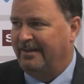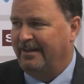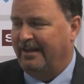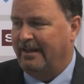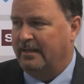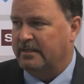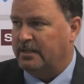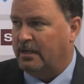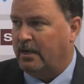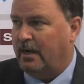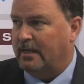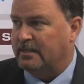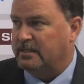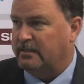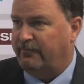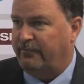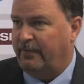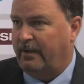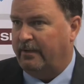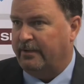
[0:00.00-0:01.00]
Is the cost
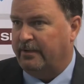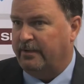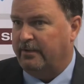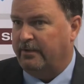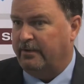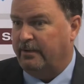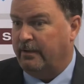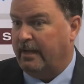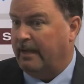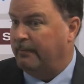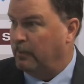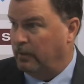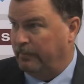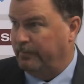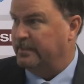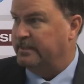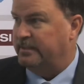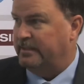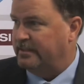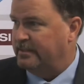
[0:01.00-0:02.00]
of failure you get more
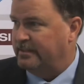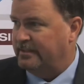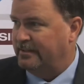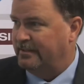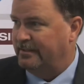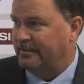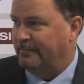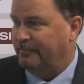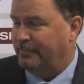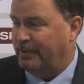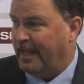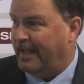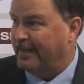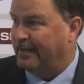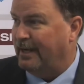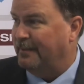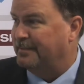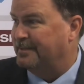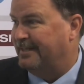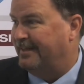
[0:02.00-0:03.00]
business? Planned
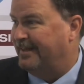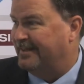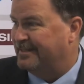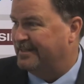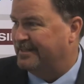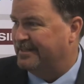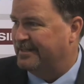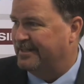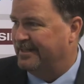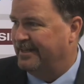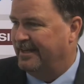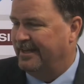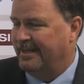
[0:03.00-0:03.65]
obsolescence?